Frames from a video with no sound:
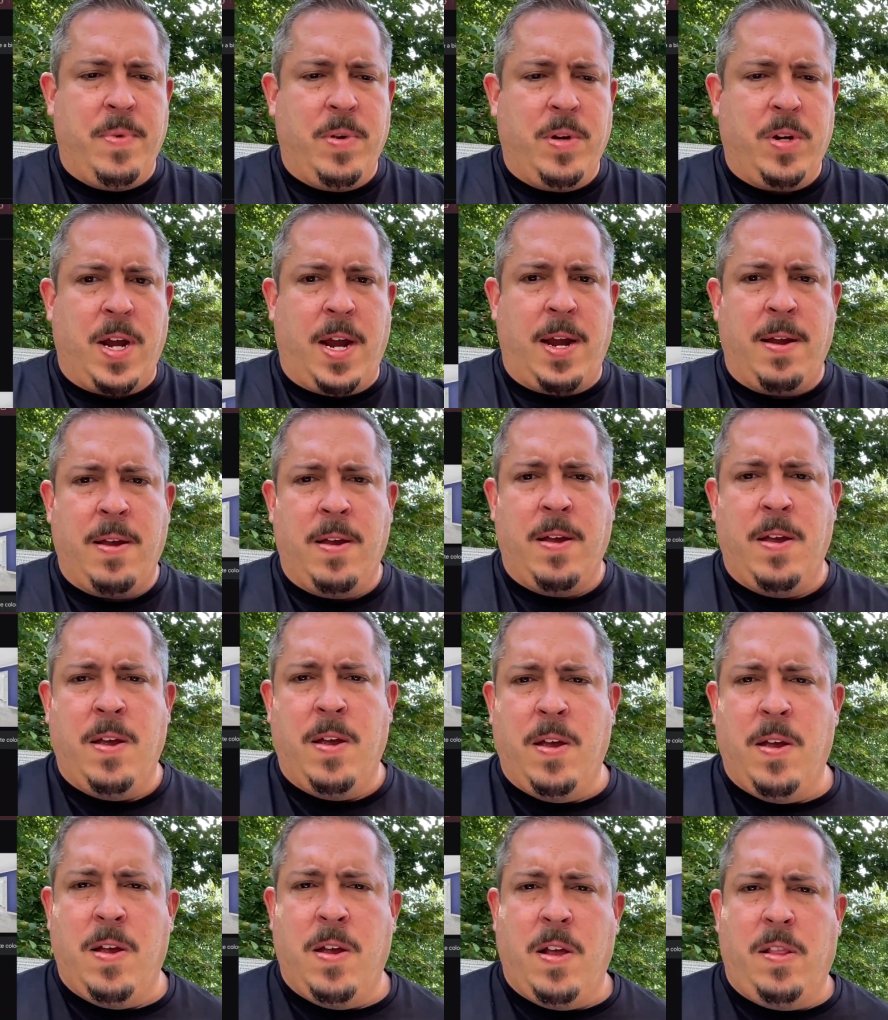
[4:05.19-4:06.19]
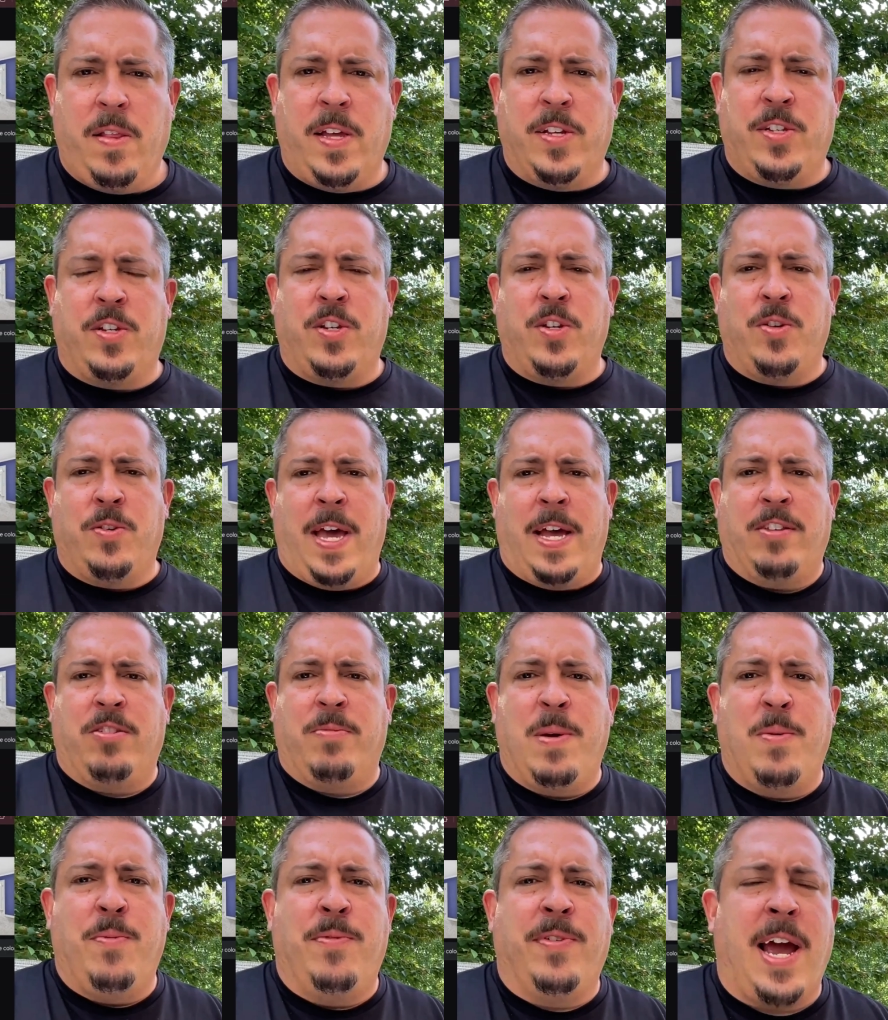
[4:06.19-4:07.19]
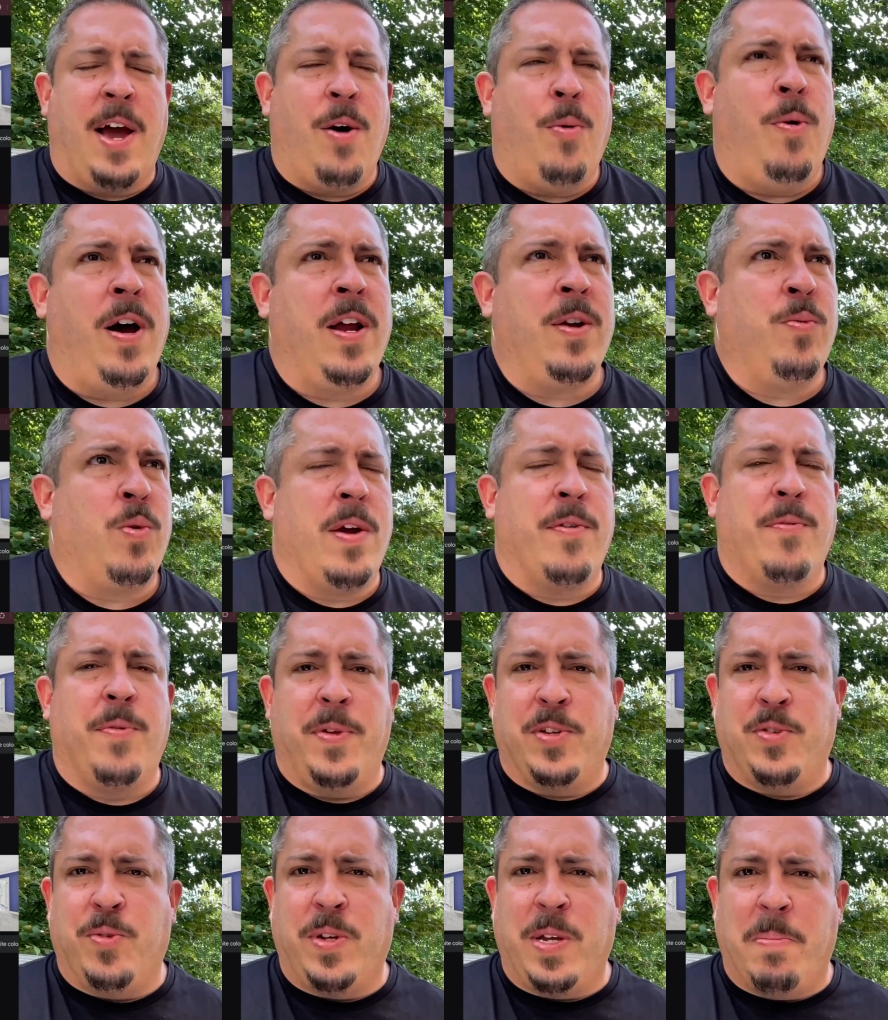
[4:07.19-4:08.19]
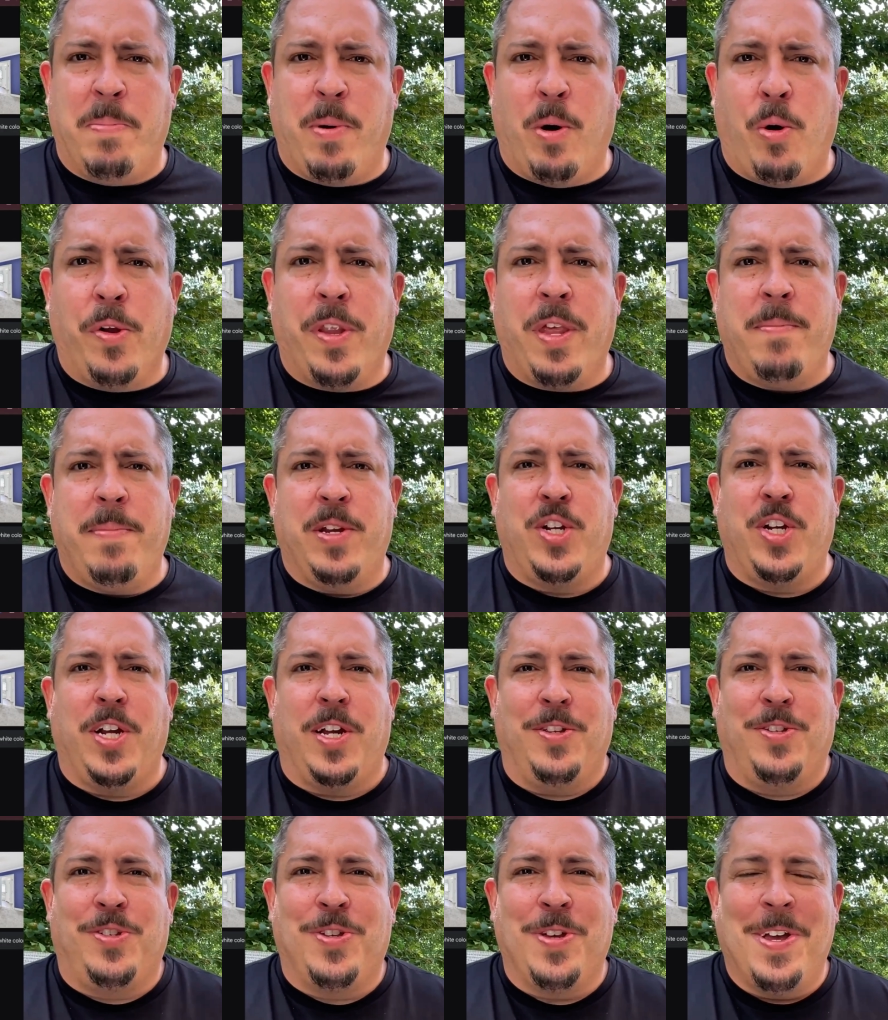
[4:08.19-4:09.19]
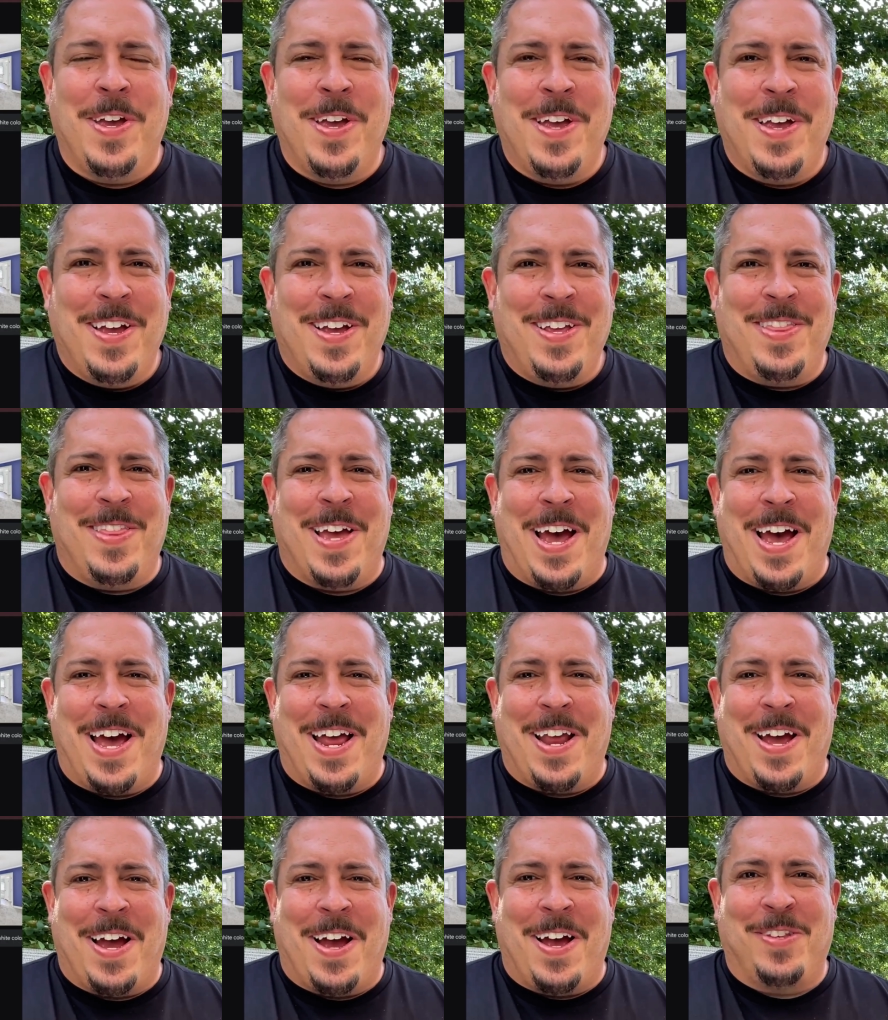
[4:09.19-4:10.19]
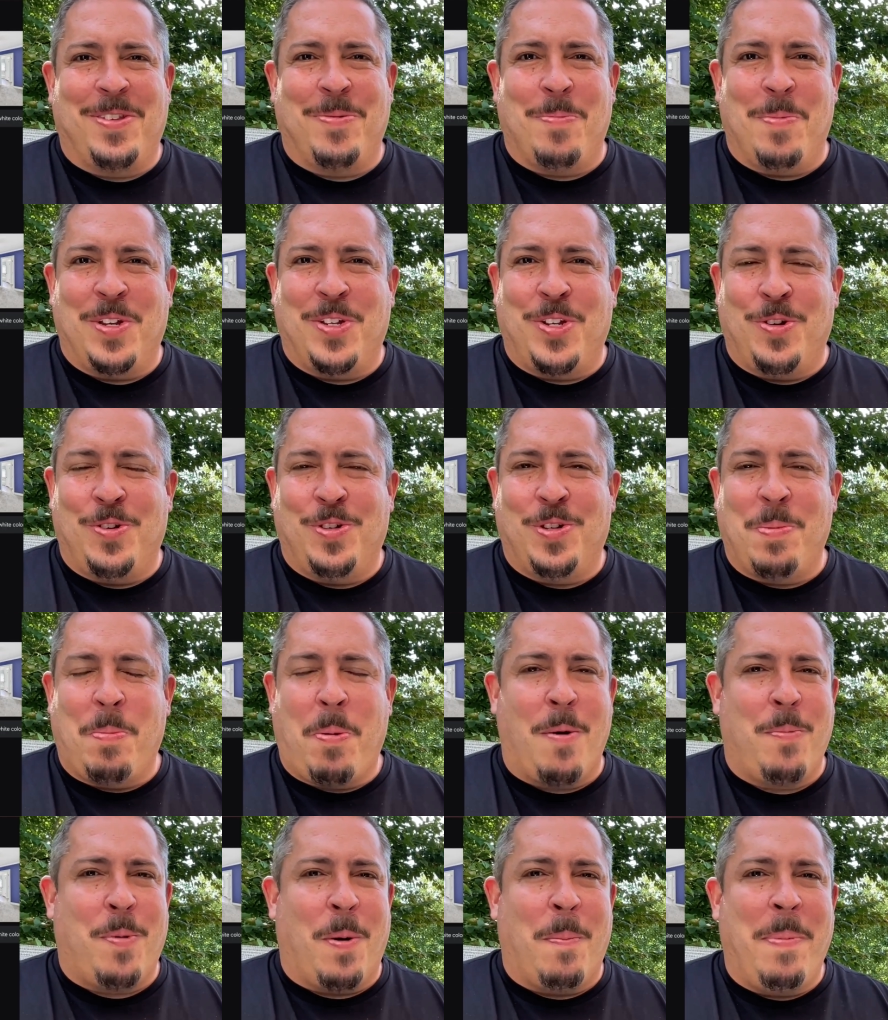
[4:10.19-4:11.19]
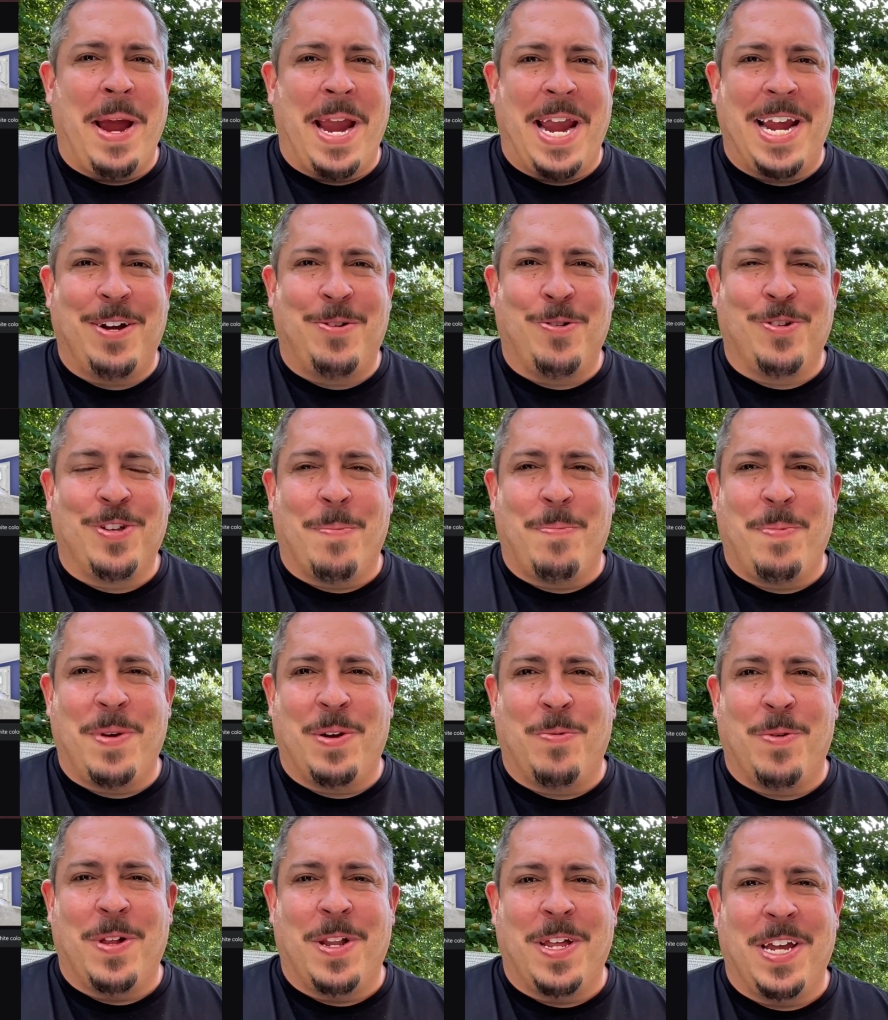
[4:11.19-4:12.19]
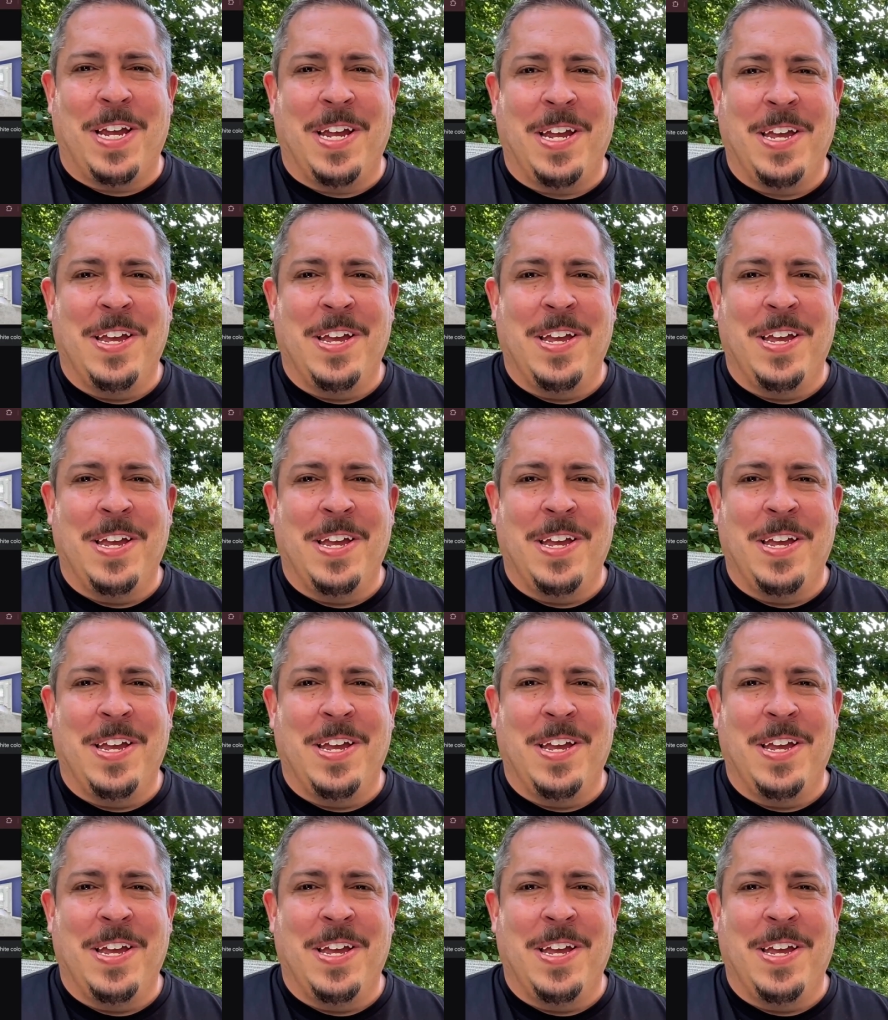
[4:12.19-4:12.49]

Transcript: Okay, let's just do that. So maybe we've got one where we have one of those really bold images that uh, somebody's used purple paint or something really